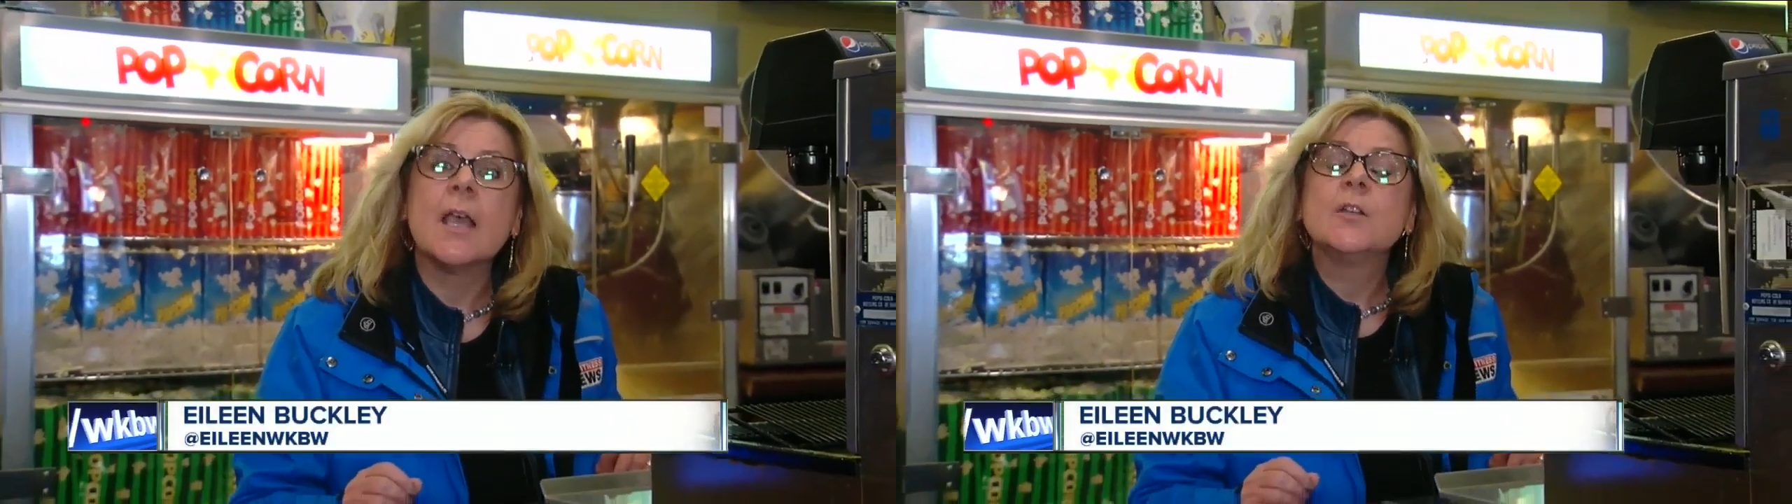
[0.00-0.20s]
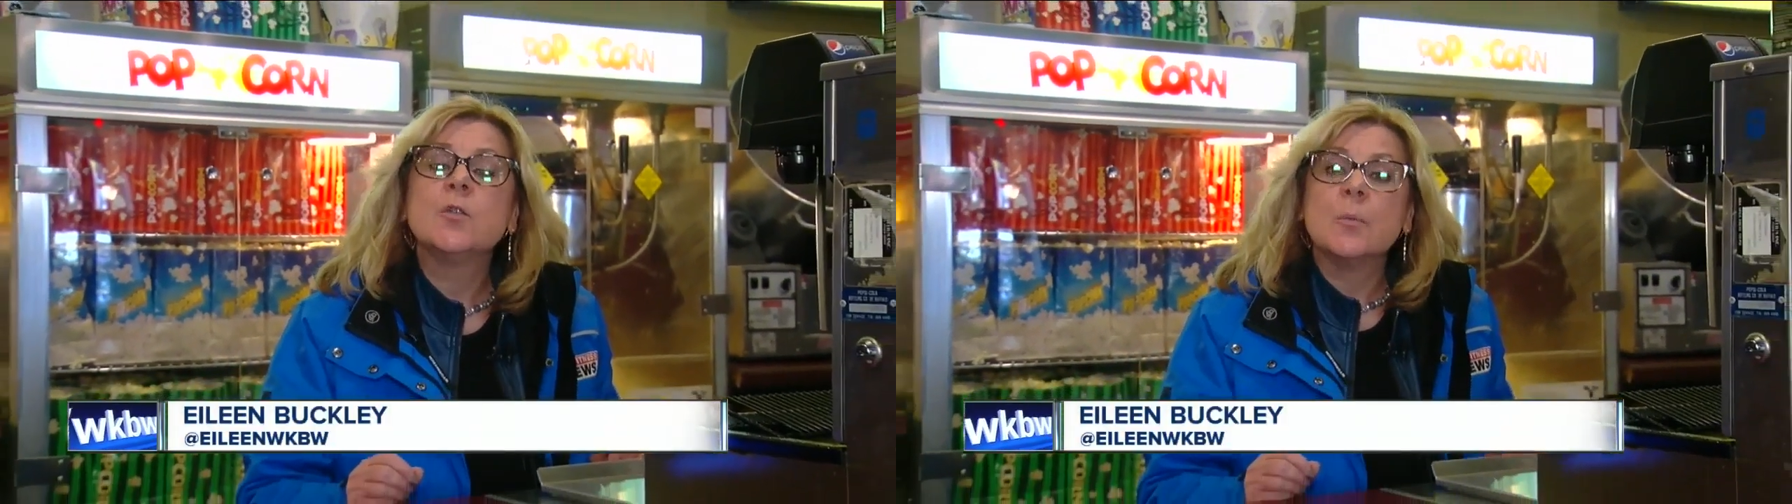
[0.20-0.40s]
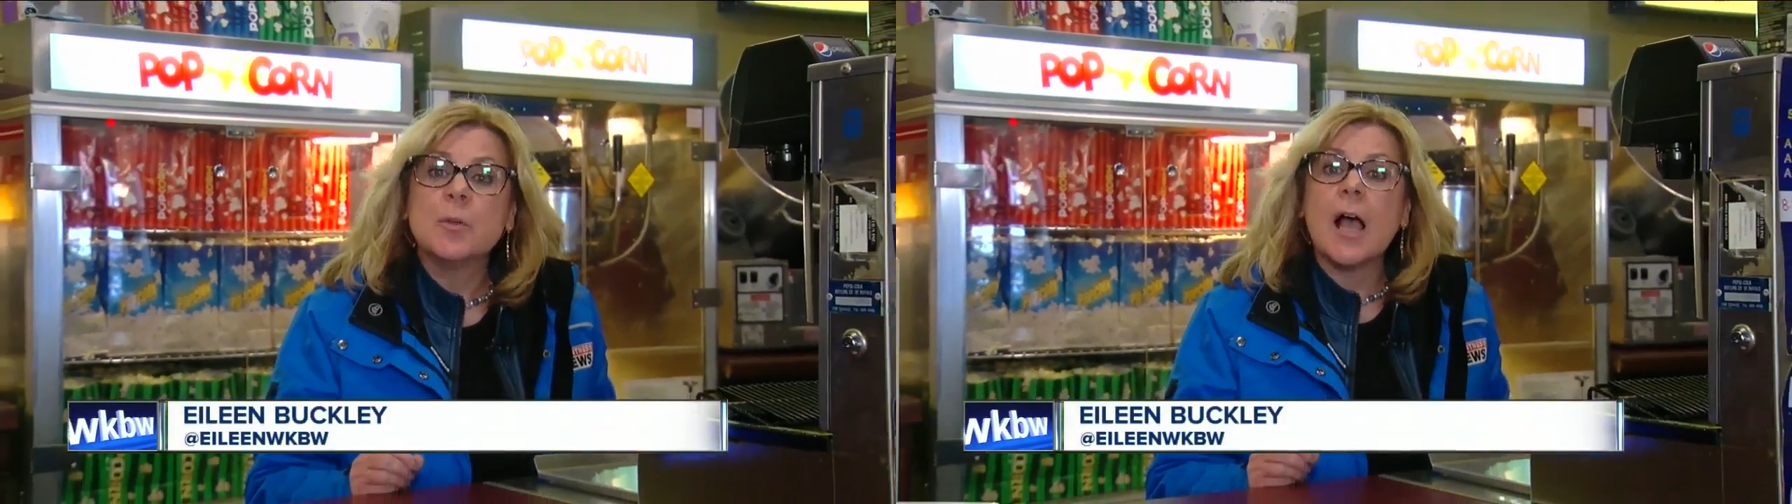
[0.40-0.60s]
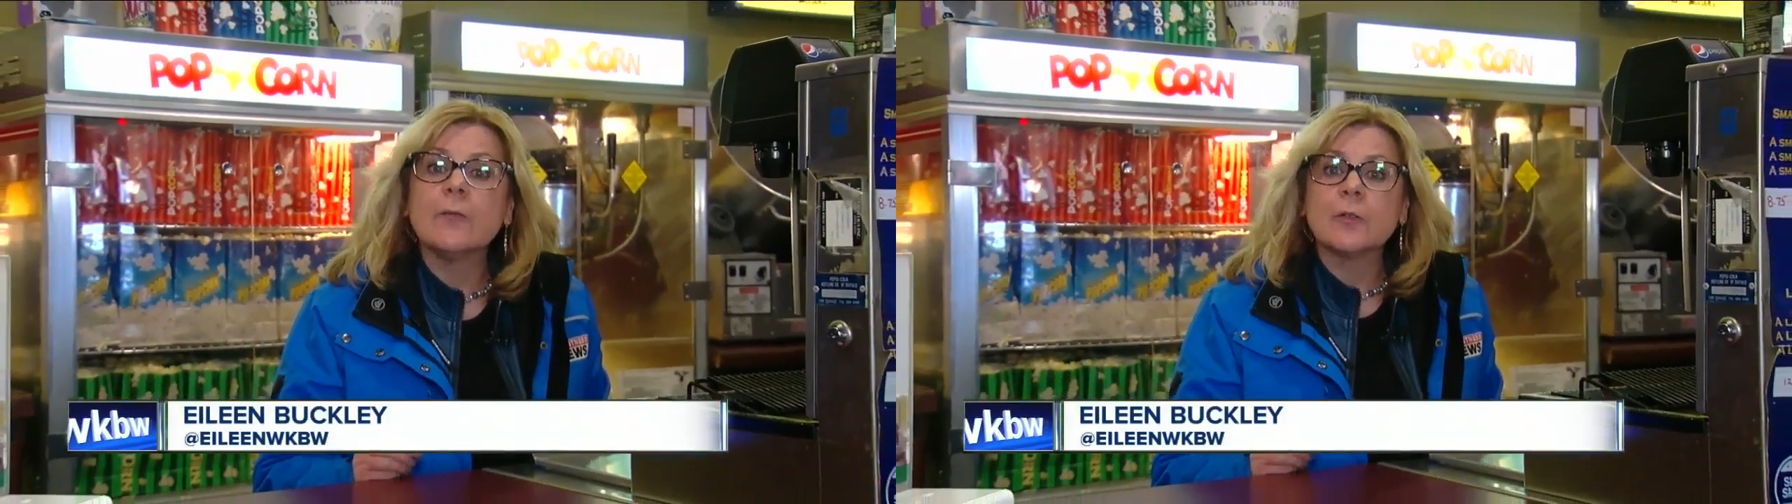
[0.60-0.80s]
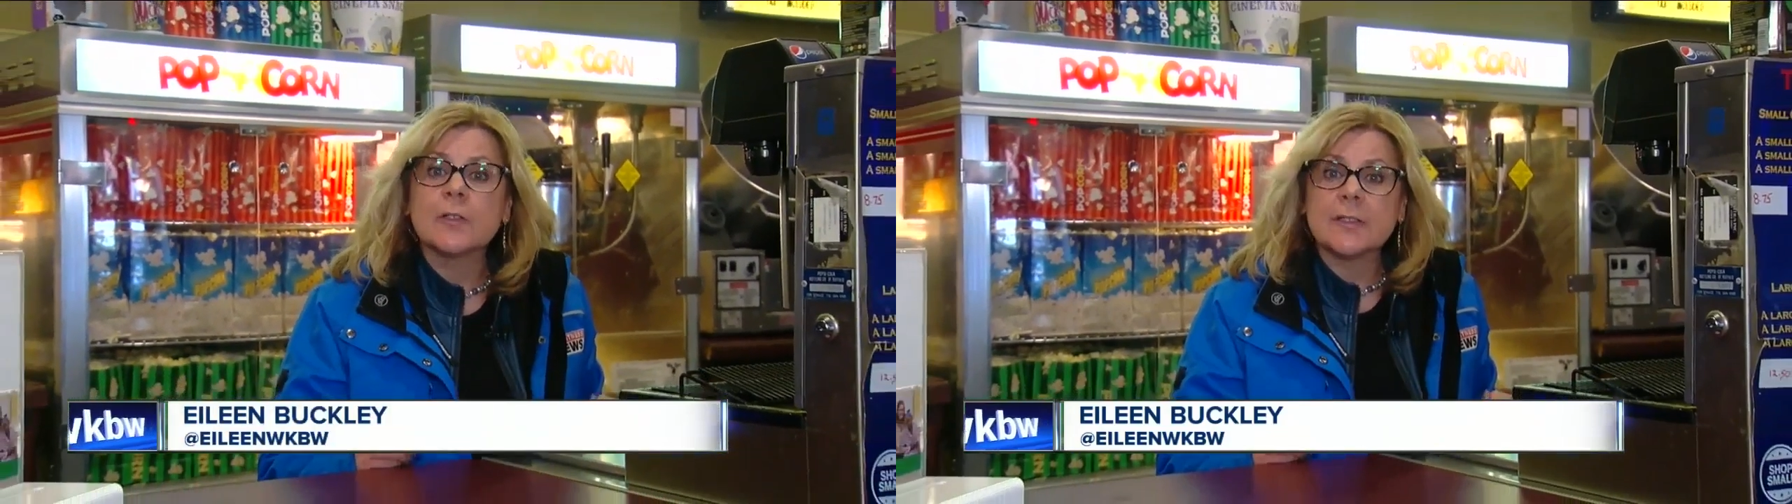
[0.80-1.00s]
to apply
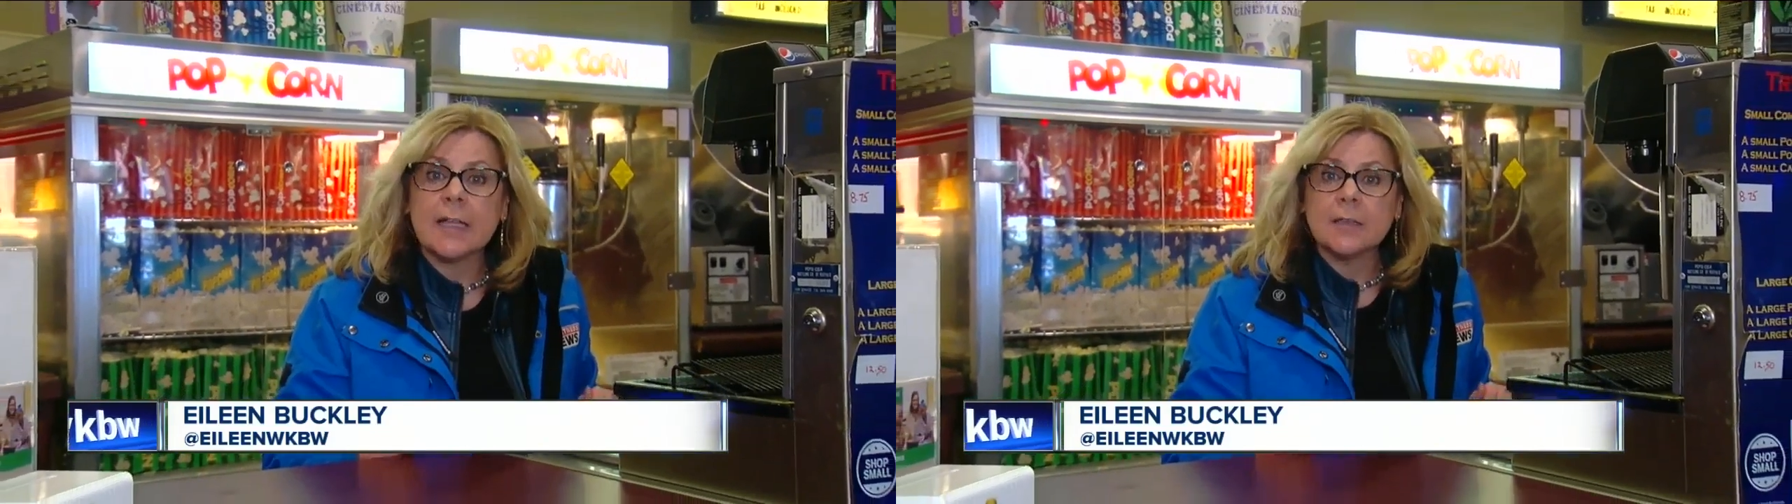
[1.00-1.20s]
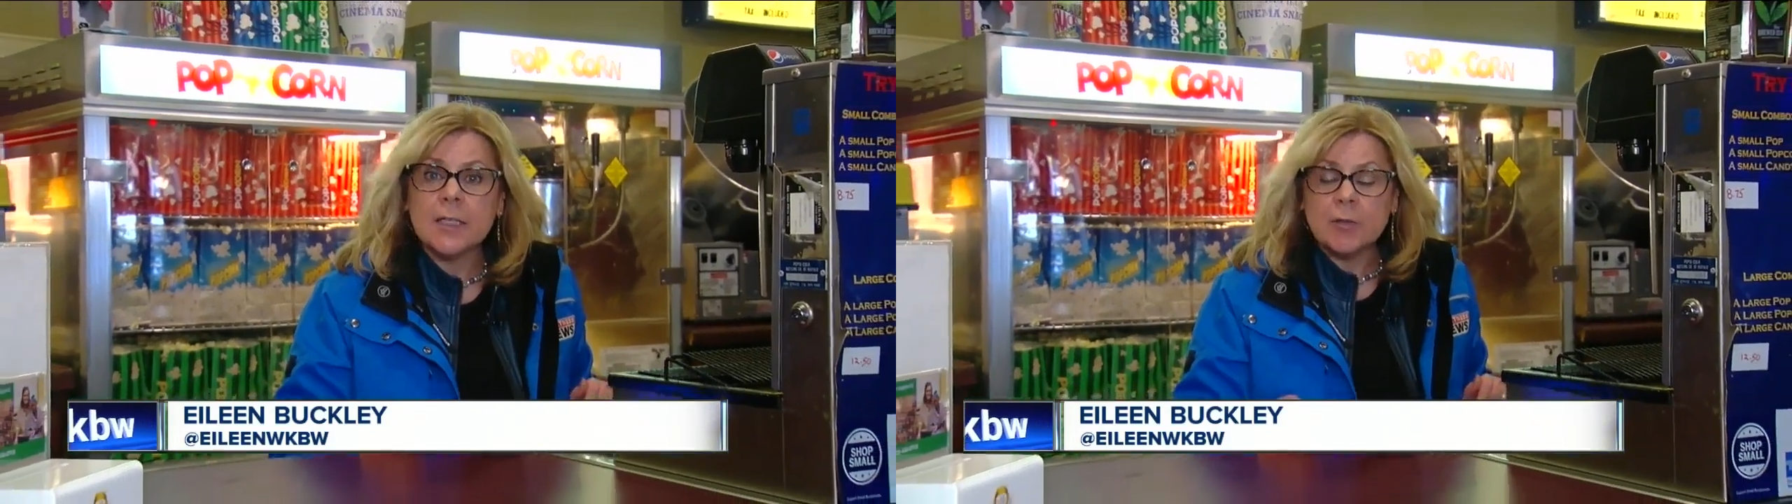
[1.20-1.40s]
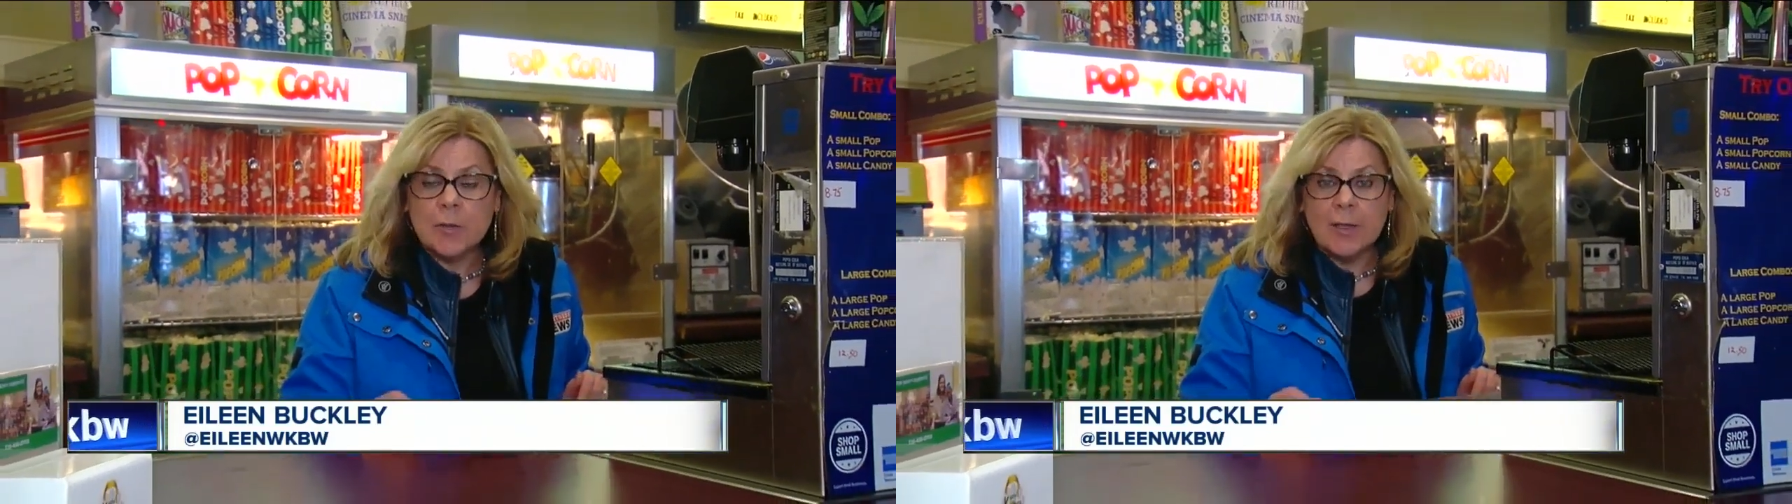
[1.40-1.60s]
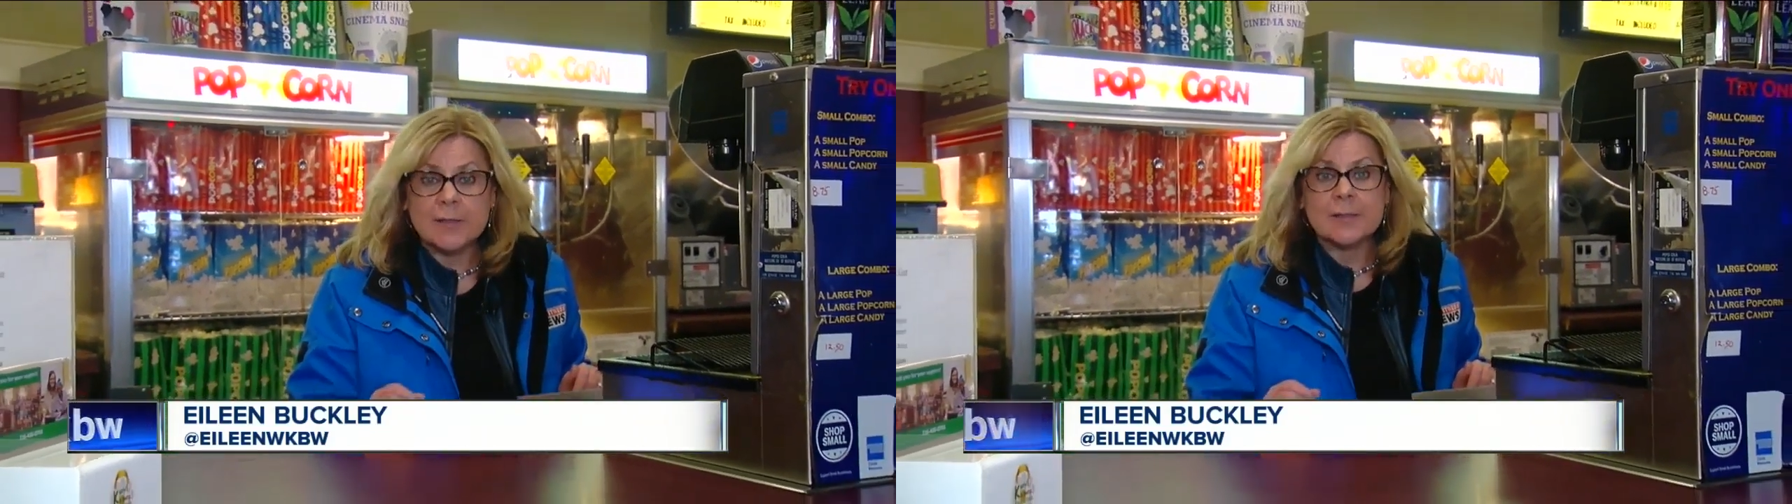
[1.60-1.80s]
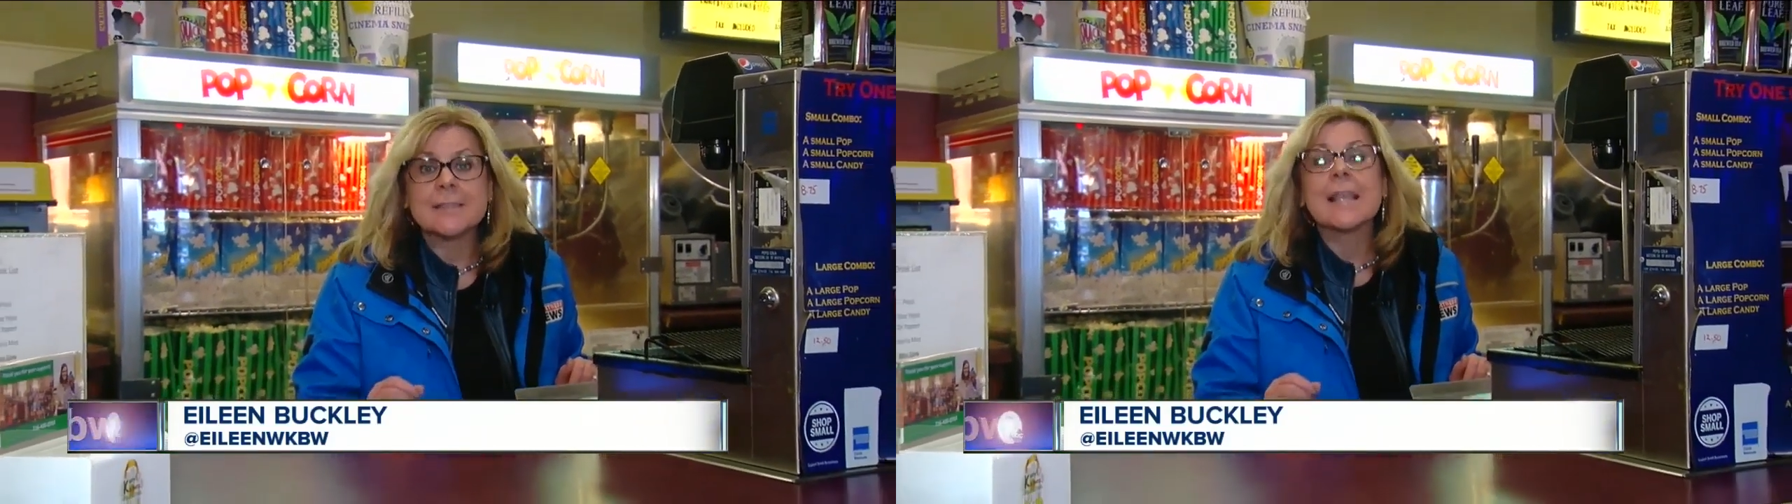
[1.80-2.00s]
for a state liquor
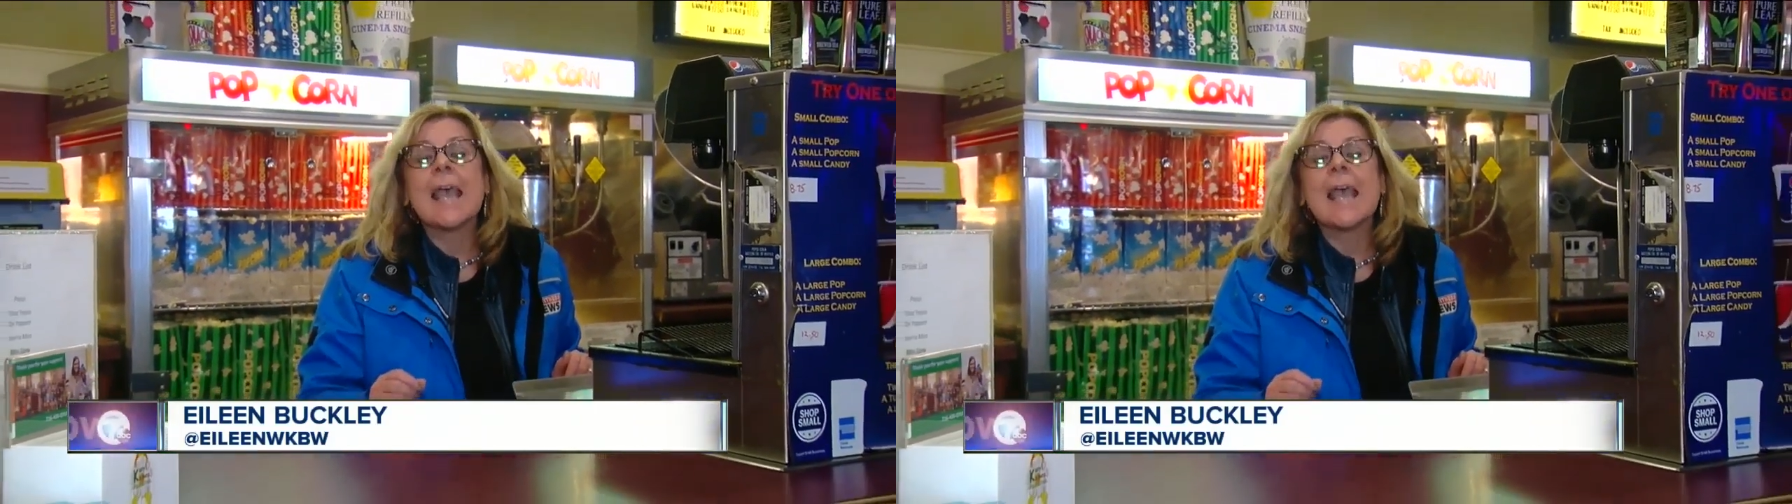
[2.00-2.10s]
license,